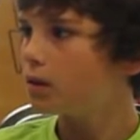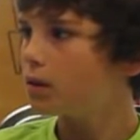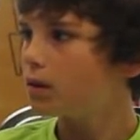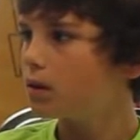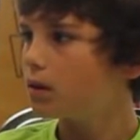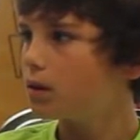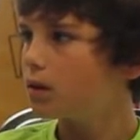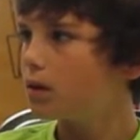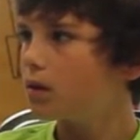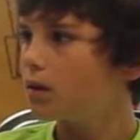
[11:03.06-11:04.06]

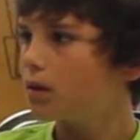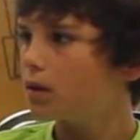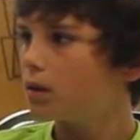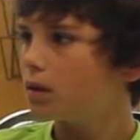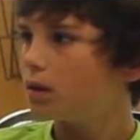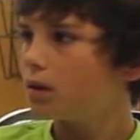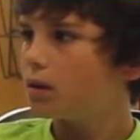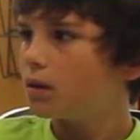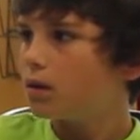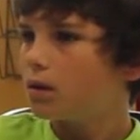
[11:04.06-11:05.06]

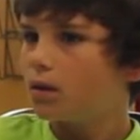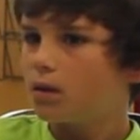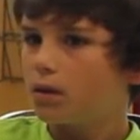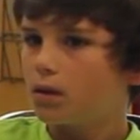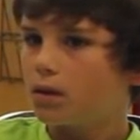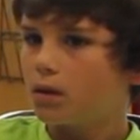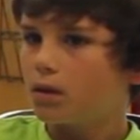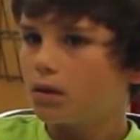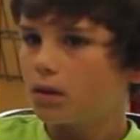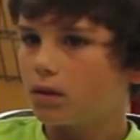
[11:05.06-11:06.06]

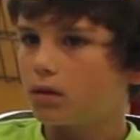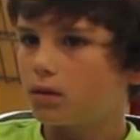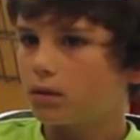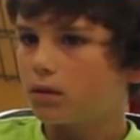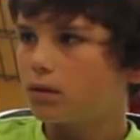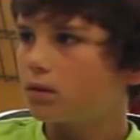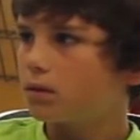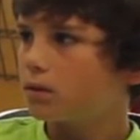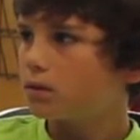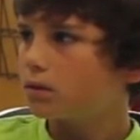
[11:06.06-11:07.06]

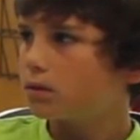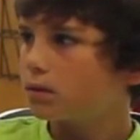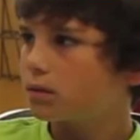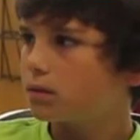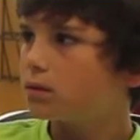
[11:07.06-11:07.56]
(silent)